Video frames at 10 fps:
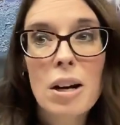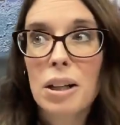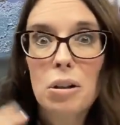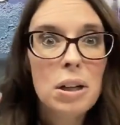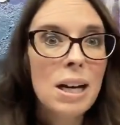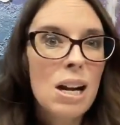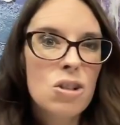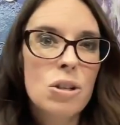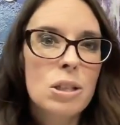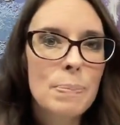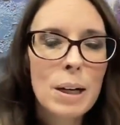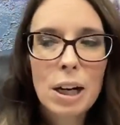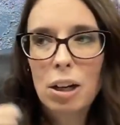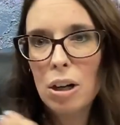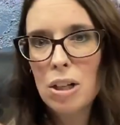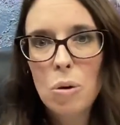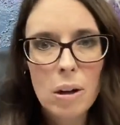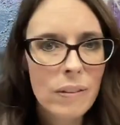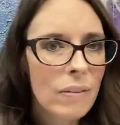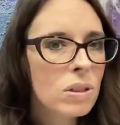your connection to spirit, your
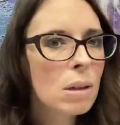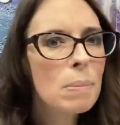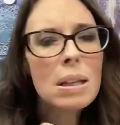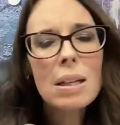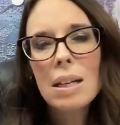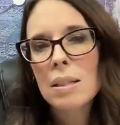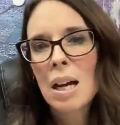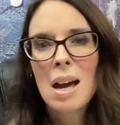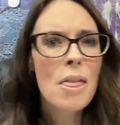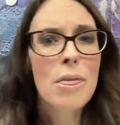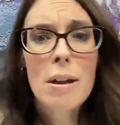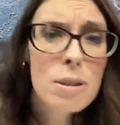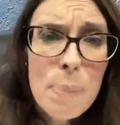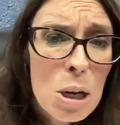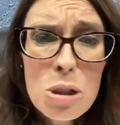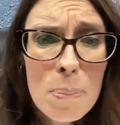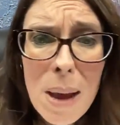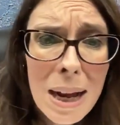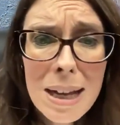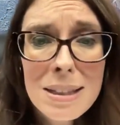intuitive gifts and abilities. The spiritual
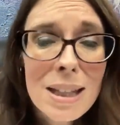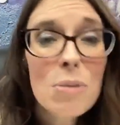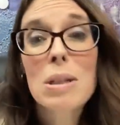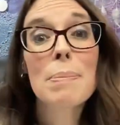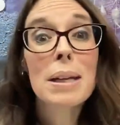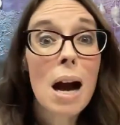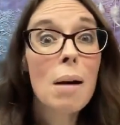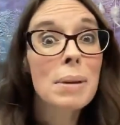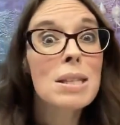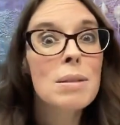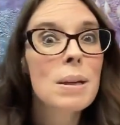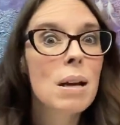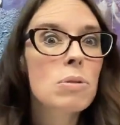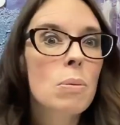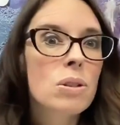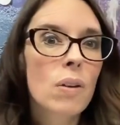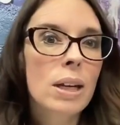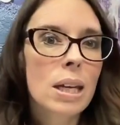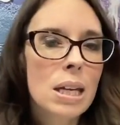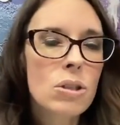badass that you want to become gets to become so much
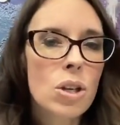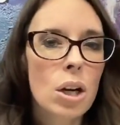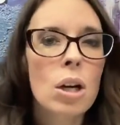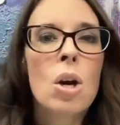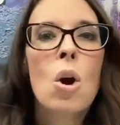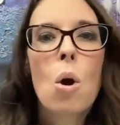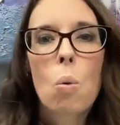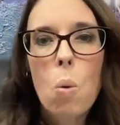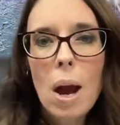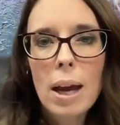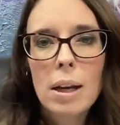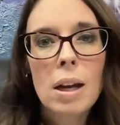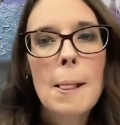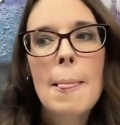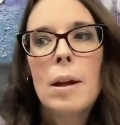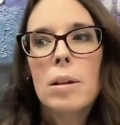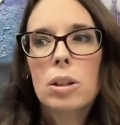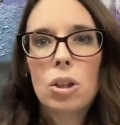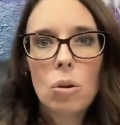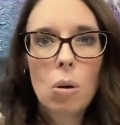fucking easier when
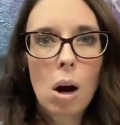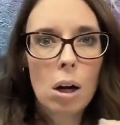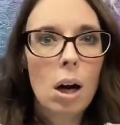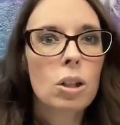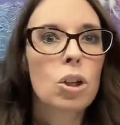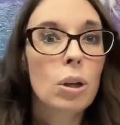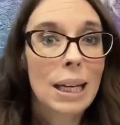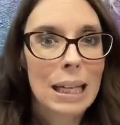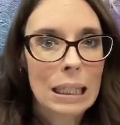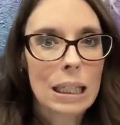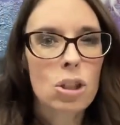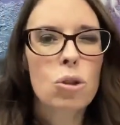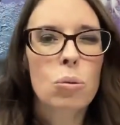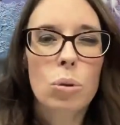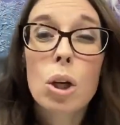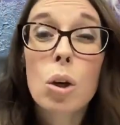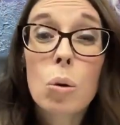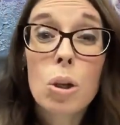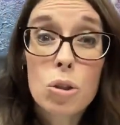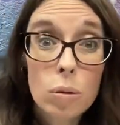you are on your healing,
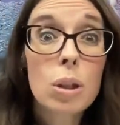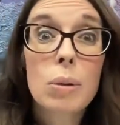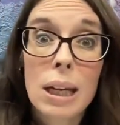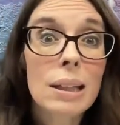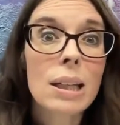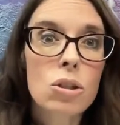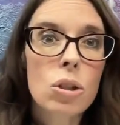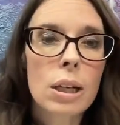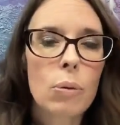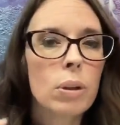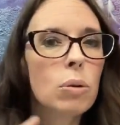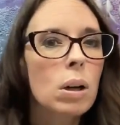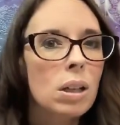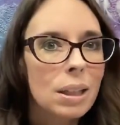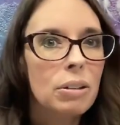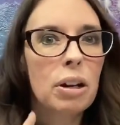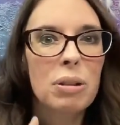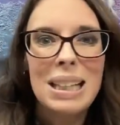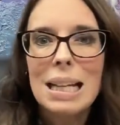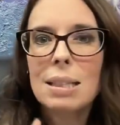true healing journey, when you are clearing,
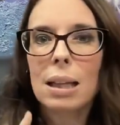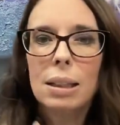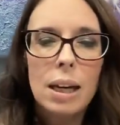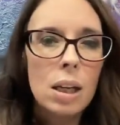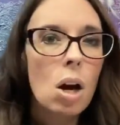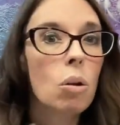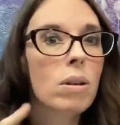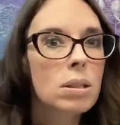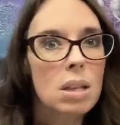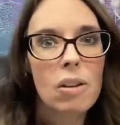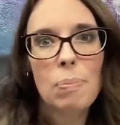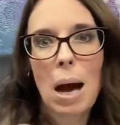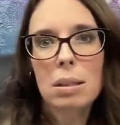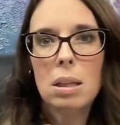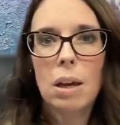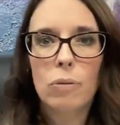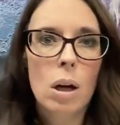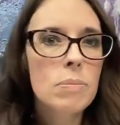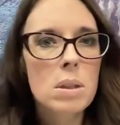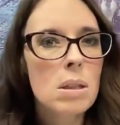releasing, letting go, this life, past life,
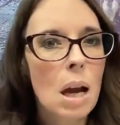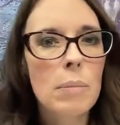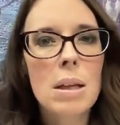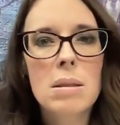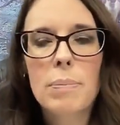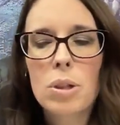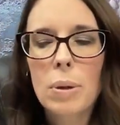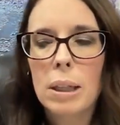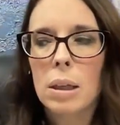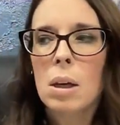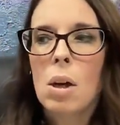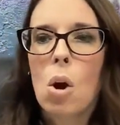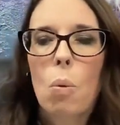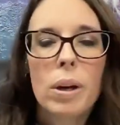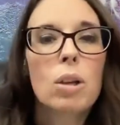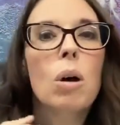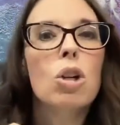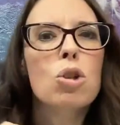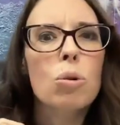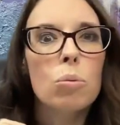realms and timelines in between. When you are
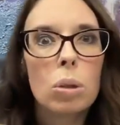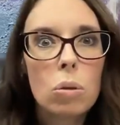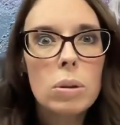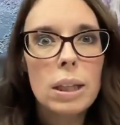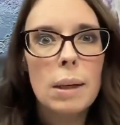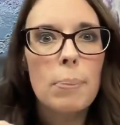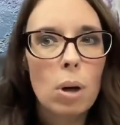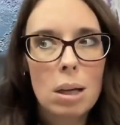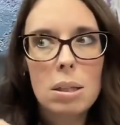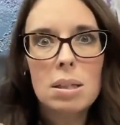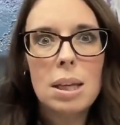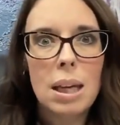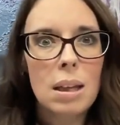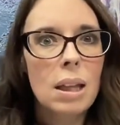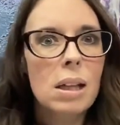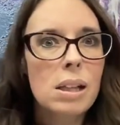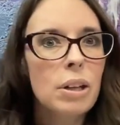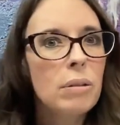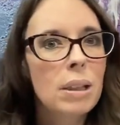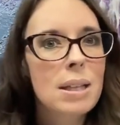truly processing, healing,
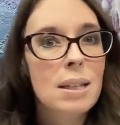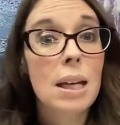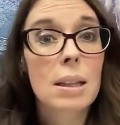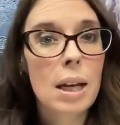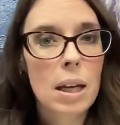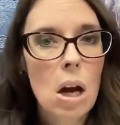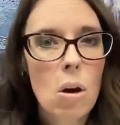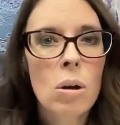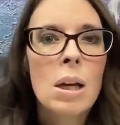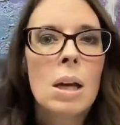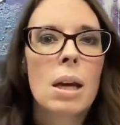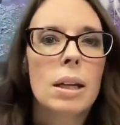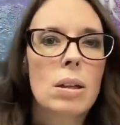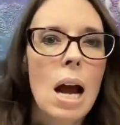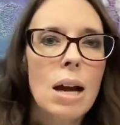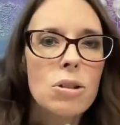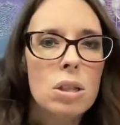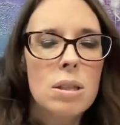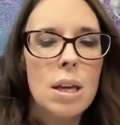clearing, releasing, and letting go, and not just